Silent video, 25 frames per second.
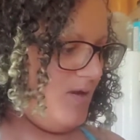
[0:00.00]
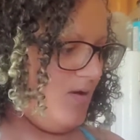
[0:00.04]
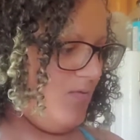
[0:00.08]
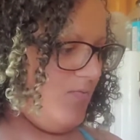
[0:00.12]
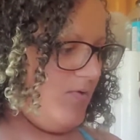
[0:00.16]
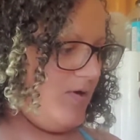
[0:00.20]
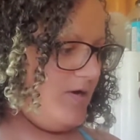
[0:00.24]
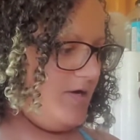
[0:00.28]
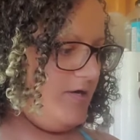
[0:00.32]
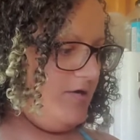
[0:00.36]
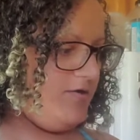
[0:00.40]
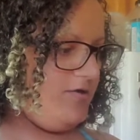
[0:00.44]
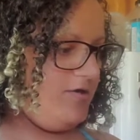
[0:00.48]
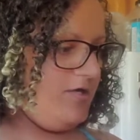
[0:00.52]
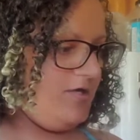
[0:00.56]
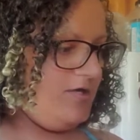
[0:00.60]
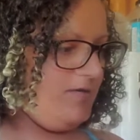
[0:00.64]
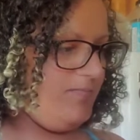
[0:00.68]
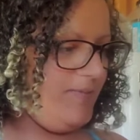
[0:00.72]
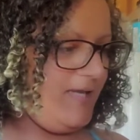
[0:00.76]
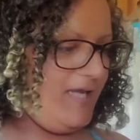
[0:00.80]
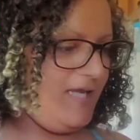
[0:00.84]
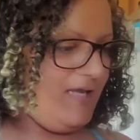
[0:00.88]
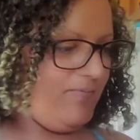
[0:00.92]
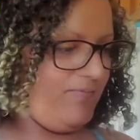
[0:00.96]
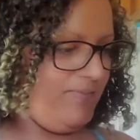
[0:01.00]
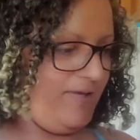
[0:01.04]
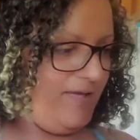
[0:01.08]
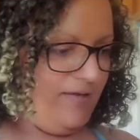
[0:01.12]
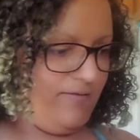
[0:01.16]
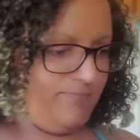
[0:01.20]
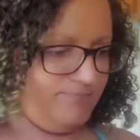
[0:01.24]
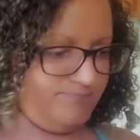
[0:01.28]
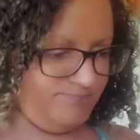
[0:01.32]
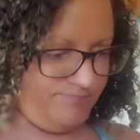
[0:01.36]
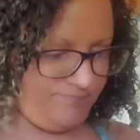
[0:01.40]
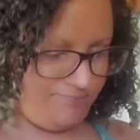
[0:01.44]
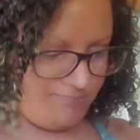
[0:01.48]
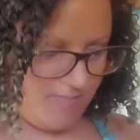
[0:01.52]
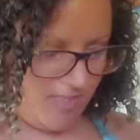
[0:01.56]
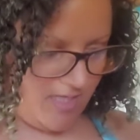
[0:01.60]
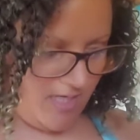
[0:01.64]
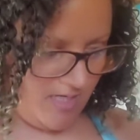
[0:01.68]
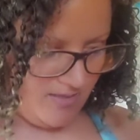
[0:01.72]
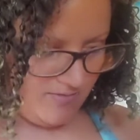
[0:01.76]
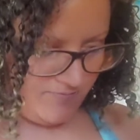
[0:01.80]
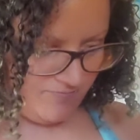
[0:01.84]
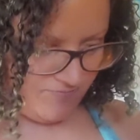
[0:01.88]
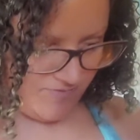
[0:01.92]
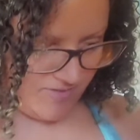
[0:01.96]
What are you going to make me?
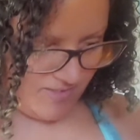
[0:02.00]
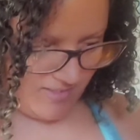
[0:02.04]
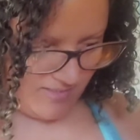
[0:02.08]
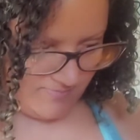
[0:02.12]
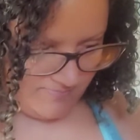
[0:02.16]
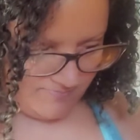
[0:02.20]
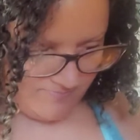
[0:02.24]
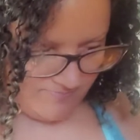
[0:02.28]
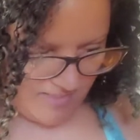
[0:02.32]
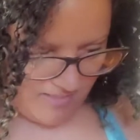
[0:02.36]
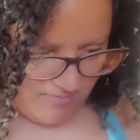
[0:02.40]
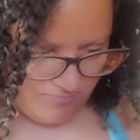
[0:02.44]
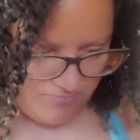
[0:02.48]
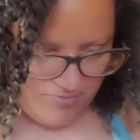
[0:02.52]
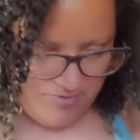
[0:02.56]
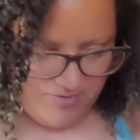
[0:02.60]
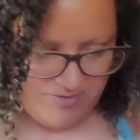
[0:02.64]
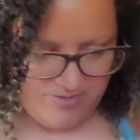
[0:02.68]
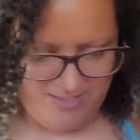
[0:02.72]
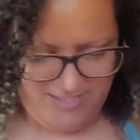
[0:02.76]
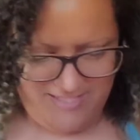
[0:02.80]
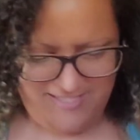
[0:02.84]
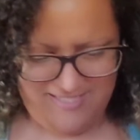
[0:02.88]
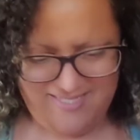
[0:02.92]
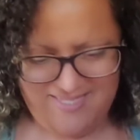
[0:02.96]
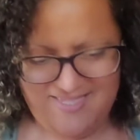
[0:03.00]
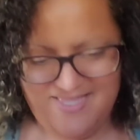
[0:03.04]
Kind of thing. Not really.